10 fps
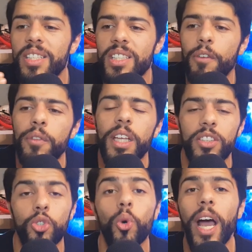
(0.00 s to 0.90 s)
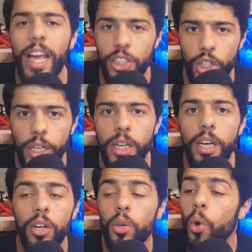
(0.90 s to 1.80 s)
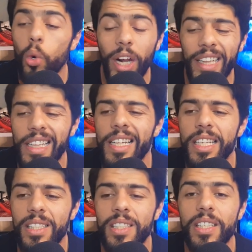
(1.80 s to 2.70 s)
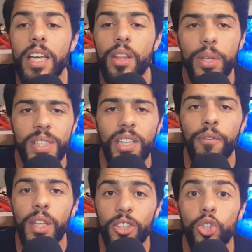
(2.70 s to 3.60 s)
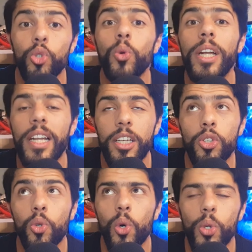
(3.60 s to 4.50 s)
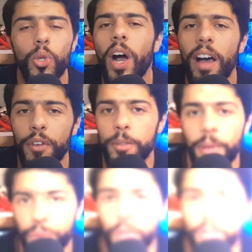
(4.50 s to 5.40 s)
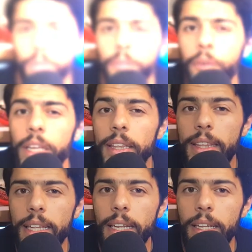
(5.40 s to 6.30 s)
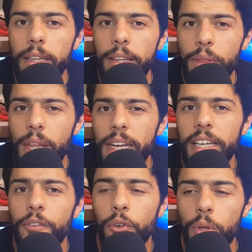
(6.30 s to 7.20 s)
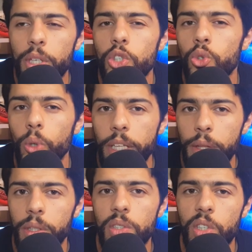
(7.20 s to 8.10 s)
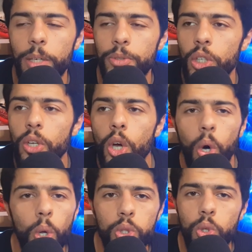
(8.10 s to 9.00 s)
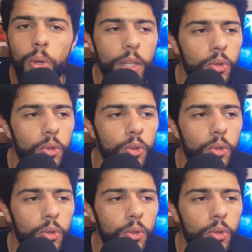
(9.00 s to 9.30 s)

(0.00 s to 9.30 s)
stuff that you actually learn or at least the stuff that you you you have it before. You can find the, the link for this tool in the description. Also, the